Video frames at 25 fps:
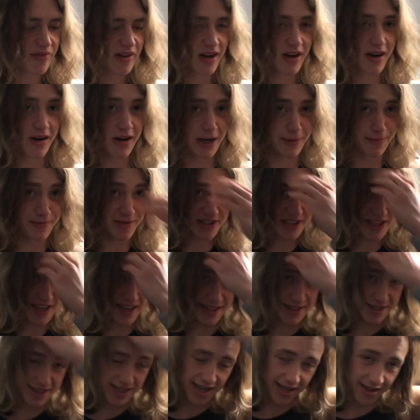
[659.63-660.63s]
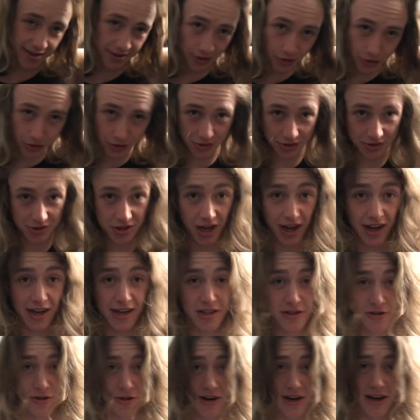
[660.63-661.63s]
Alright, besides that little
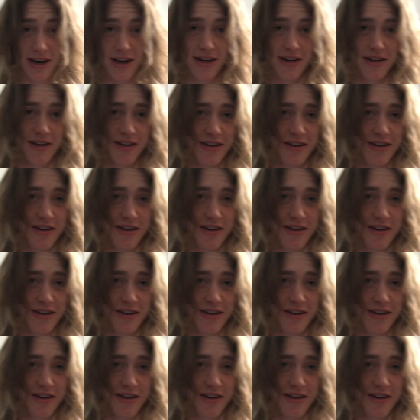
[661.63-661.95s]
diatribe